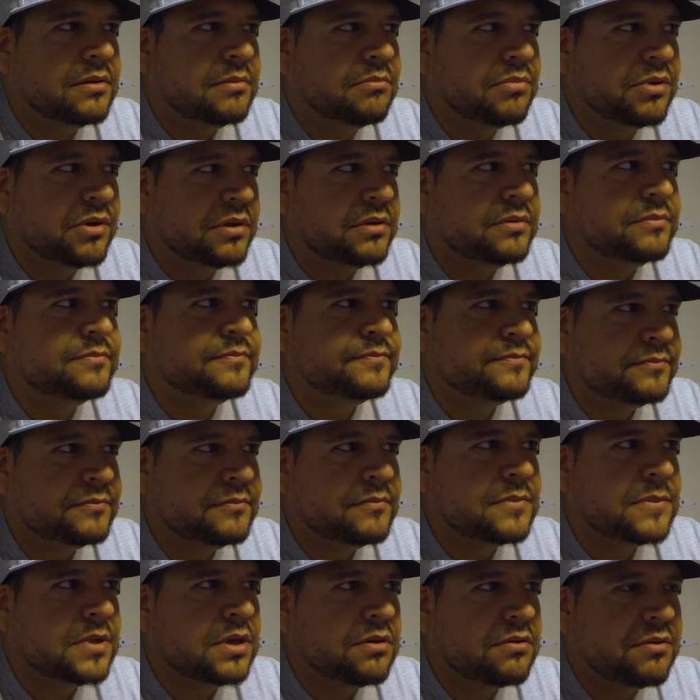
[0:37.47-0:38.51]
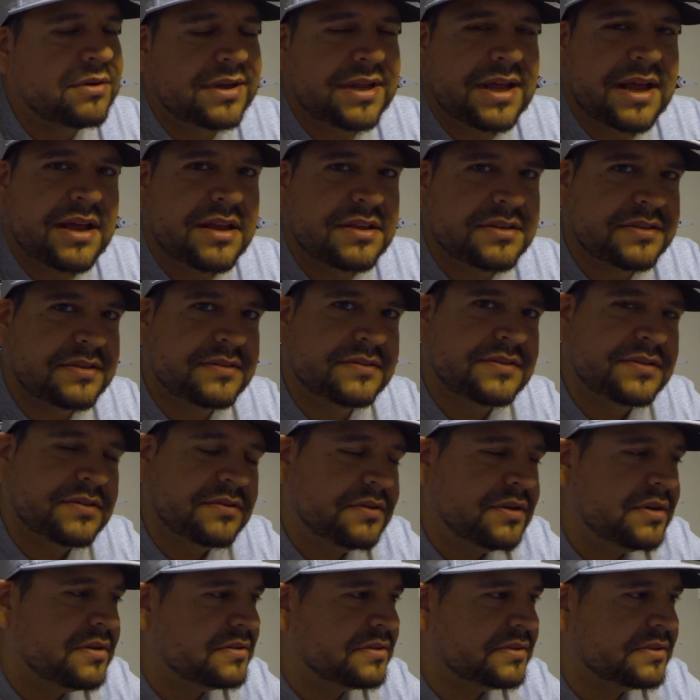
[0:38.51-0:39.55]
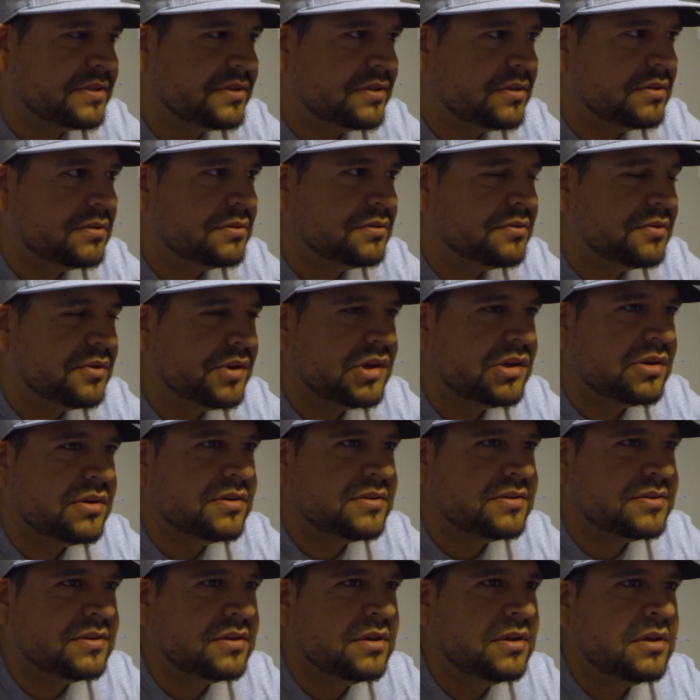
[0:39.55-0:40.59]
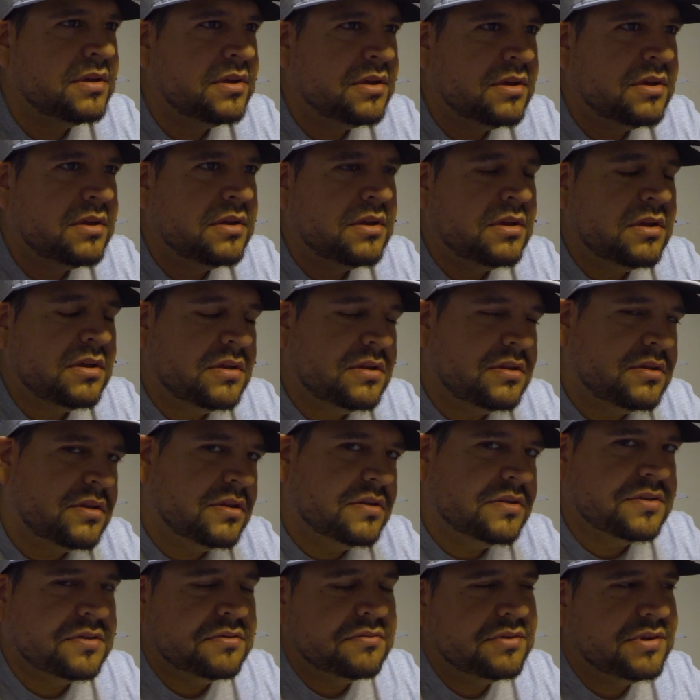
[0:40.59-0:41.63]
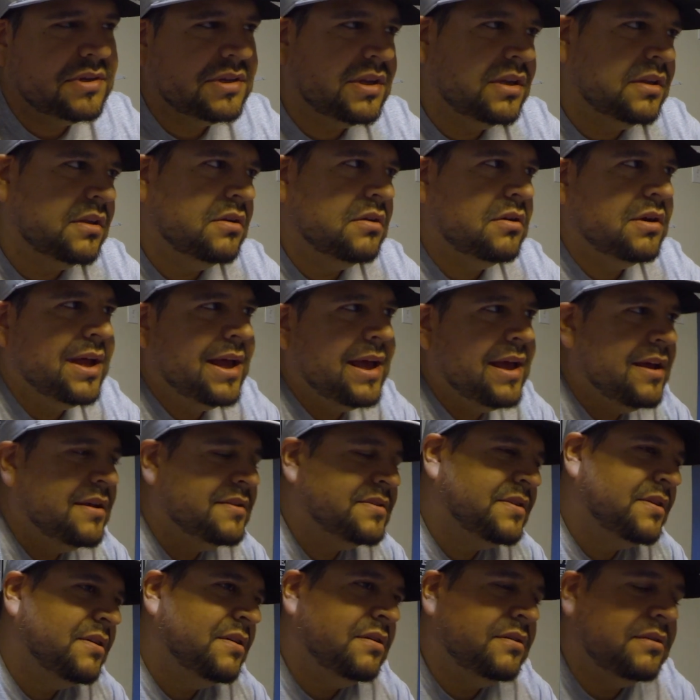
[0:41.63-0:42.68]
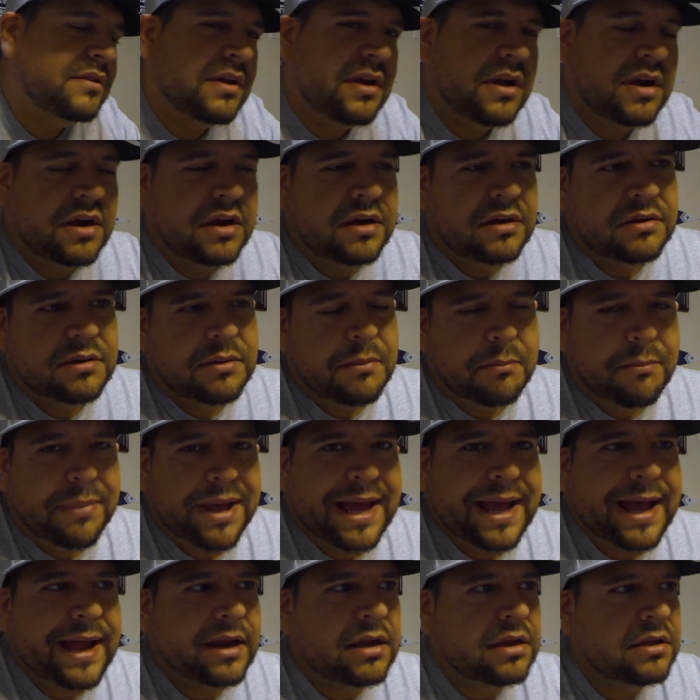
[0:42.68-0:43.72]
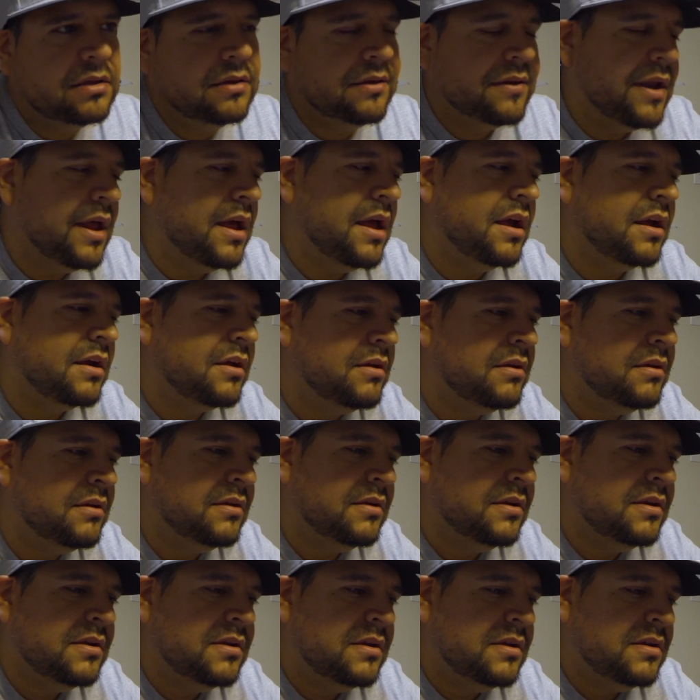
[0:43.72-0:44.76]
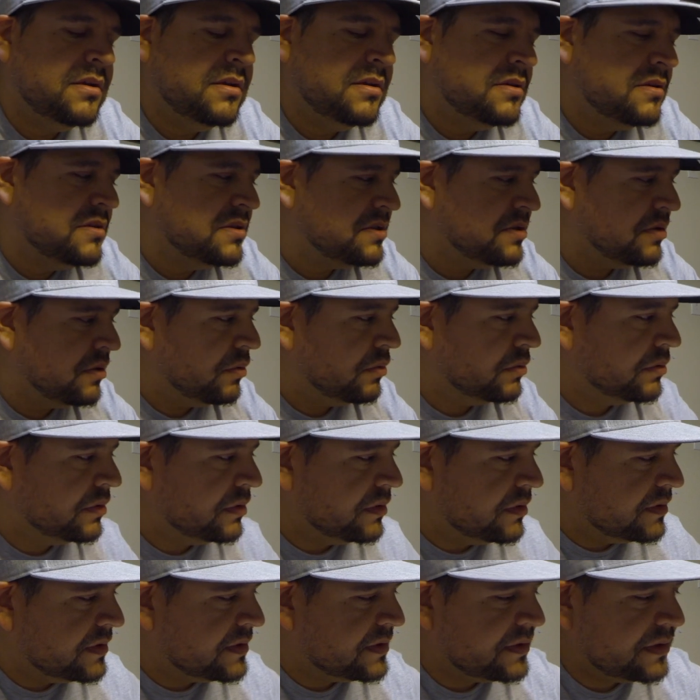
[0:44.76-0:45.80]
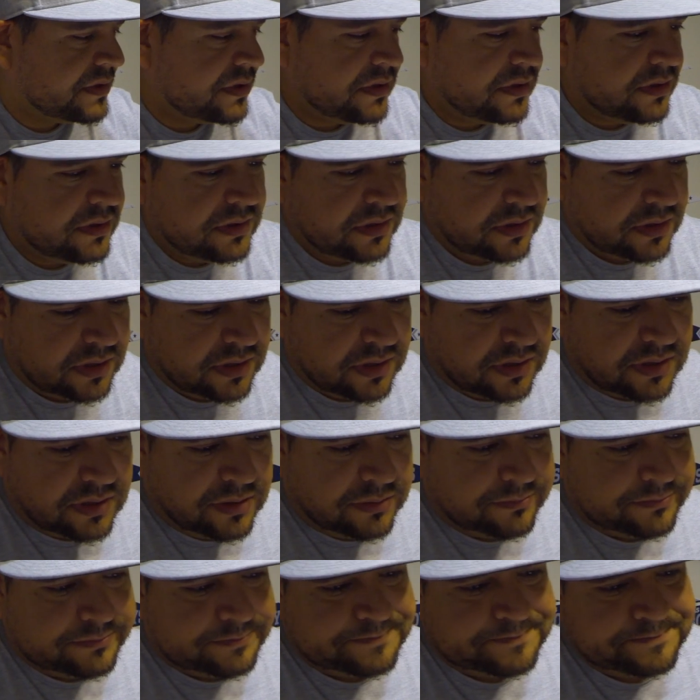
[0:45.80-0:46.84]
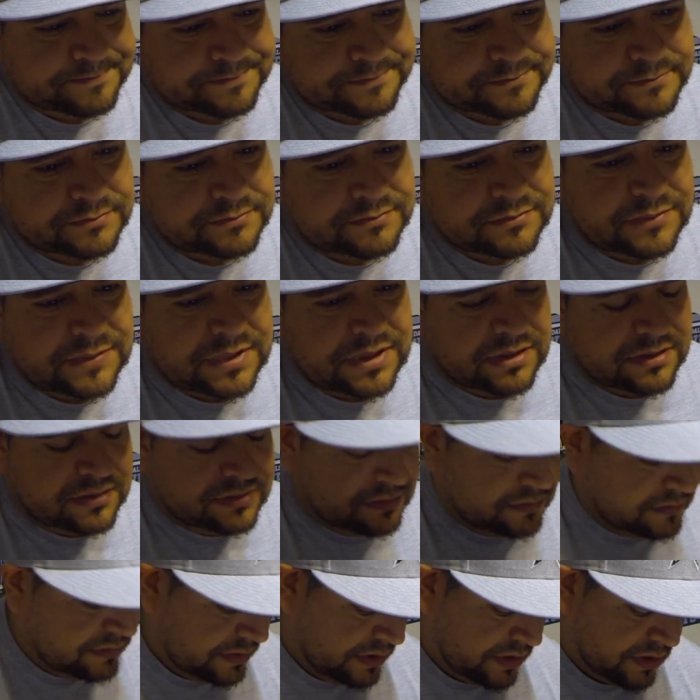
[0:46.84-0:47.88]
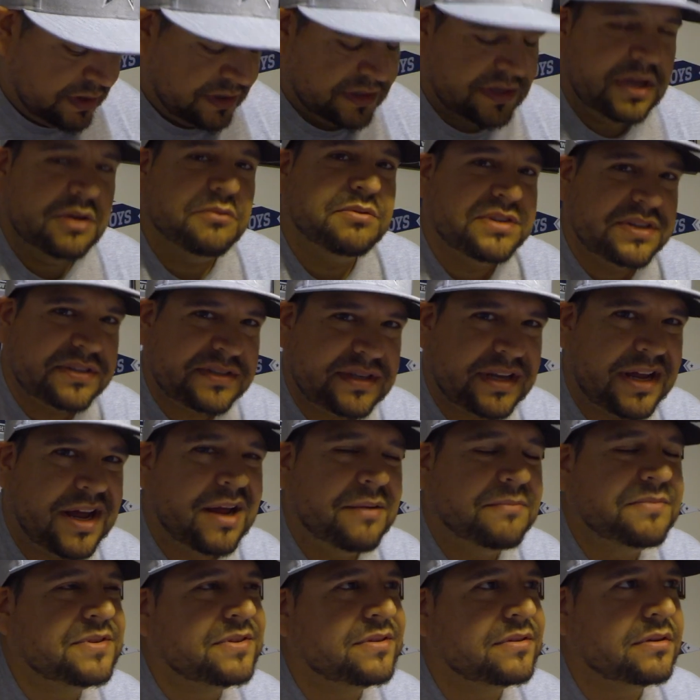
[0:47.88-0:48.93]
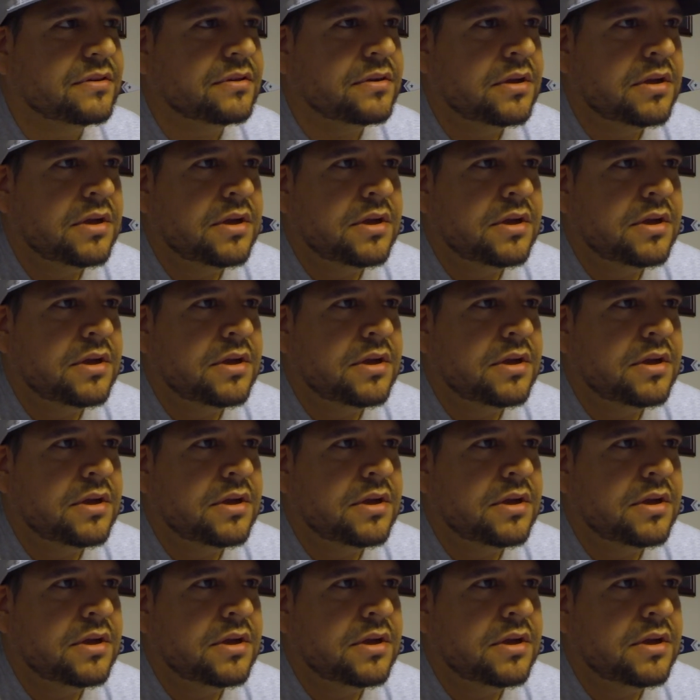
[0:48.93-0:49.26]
but over the last 2 years or so, 3 years, continuing to get little aches here and there, back, neck, shoulders. You know, it was just time to